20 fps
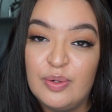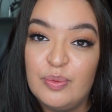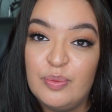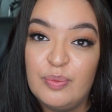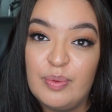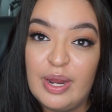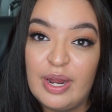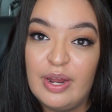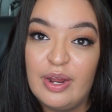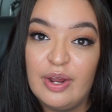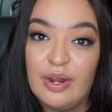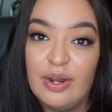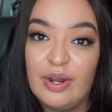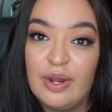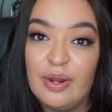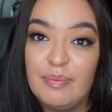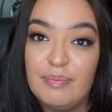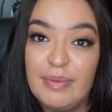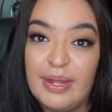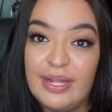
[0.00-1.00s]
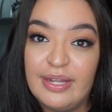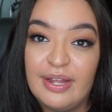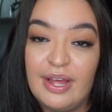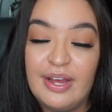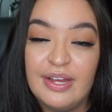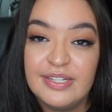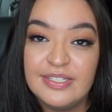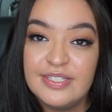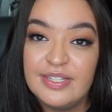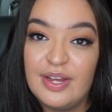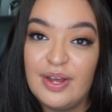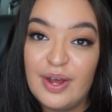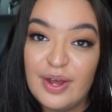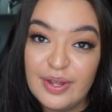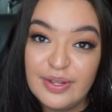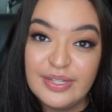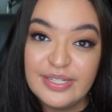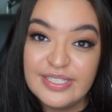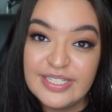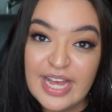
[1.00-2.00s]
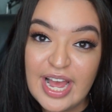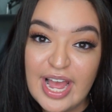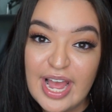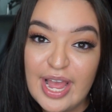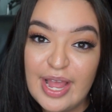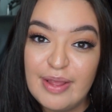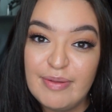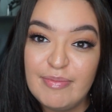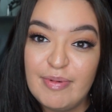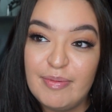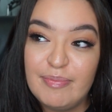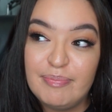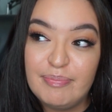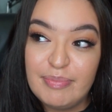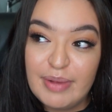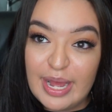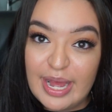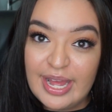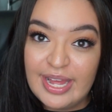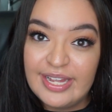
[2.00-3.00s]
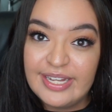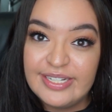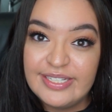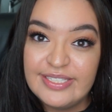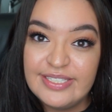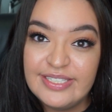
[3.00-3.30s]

wear my gloss all the time, but